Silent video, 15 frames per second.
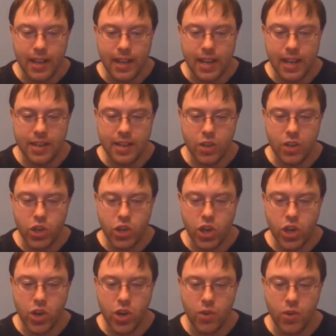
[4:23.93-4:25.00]
in the
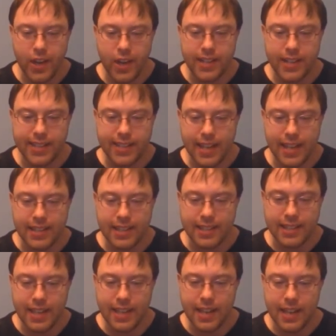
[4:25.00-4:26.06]
shoe is less
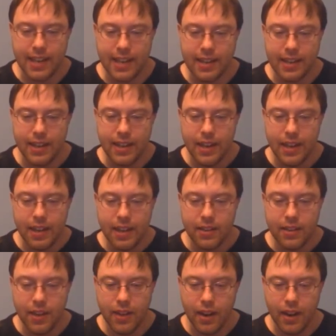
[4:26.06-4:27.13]
than
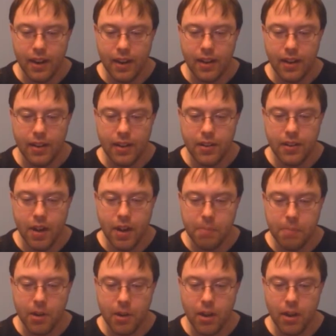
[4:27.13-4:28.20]
the
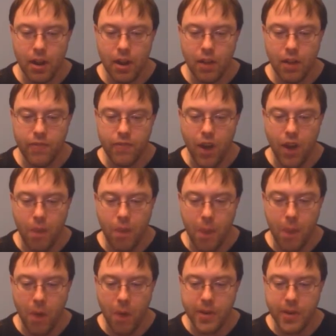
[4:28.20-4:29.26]
number of
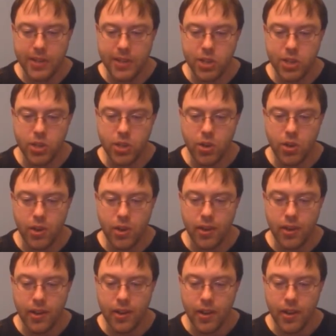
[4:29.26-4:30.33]
opponents
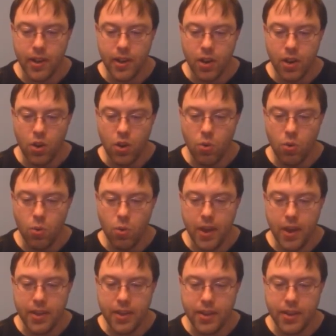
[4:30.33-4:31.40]

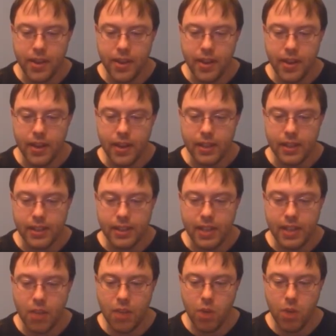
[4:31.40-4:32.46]
with
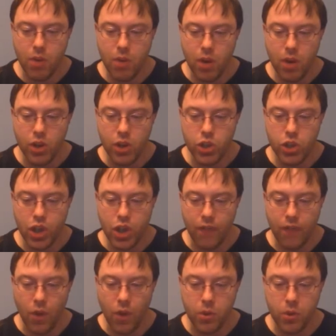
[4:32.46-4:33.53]
zero
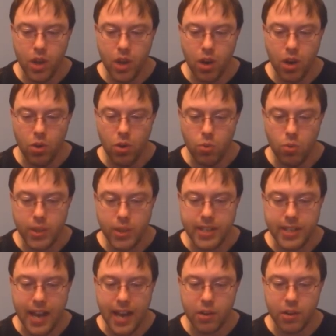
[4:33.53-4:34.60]
shuffled
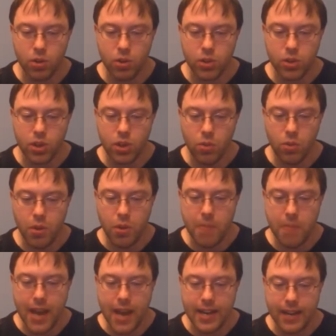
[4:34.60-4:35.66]
recycles
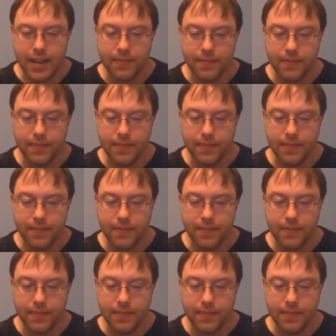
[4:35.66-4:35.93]
remaining?